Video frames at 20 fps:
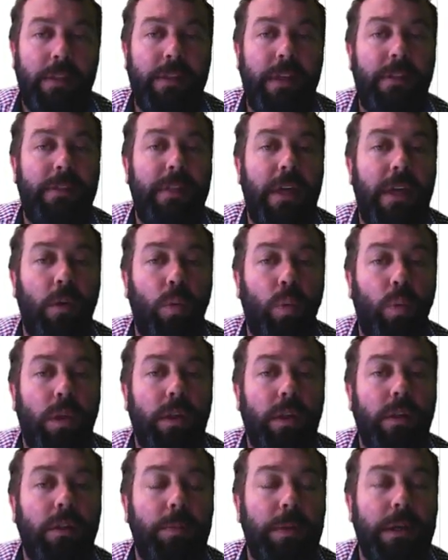then there
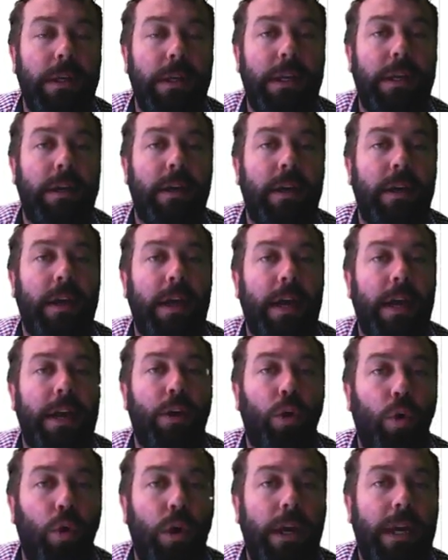will be
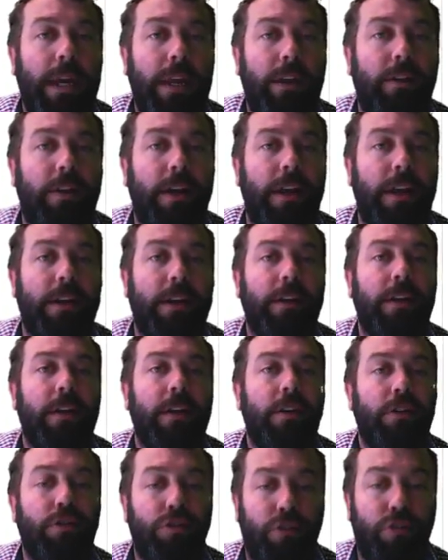an Eulerian
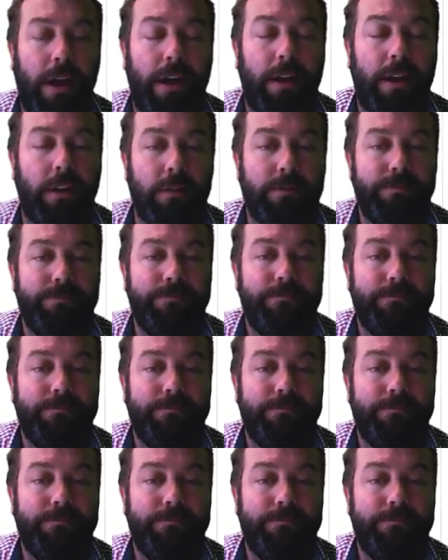trail.